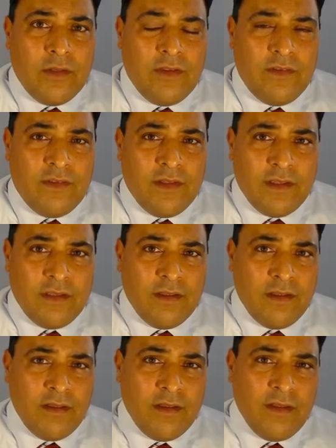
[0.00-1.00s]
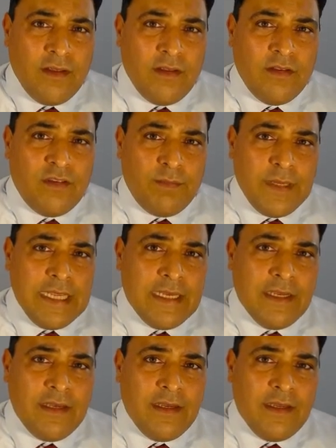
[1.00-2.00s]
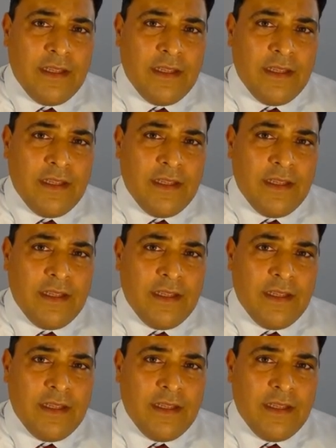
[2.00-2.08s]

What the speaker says: is the speed